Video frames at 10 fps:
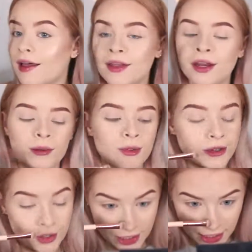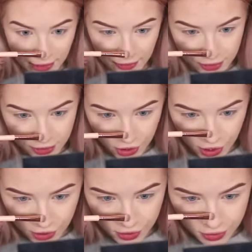And then I'm also taking this
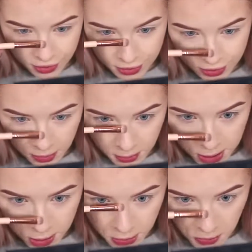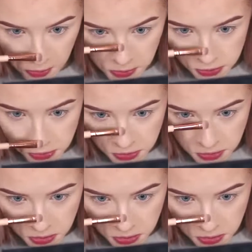shade just down my nose